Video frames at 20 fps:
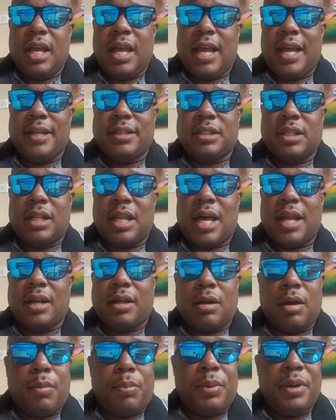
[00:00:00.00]
And it's a lot of
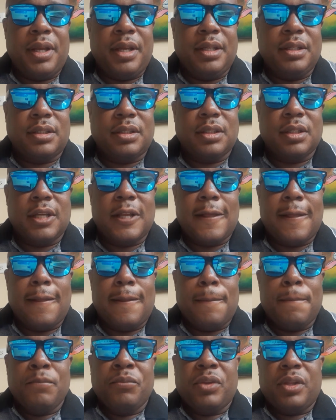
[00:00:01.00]
companies
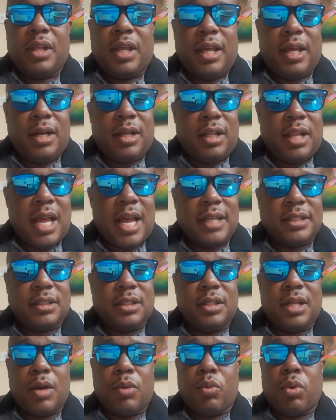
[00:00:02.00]
in Alaska
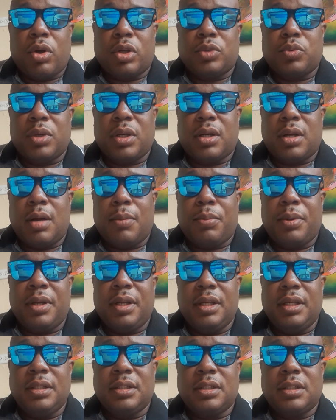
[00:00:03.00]
that works with
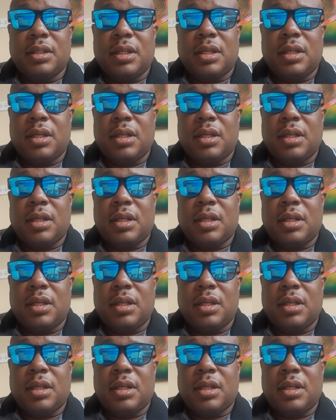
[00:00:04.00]
companies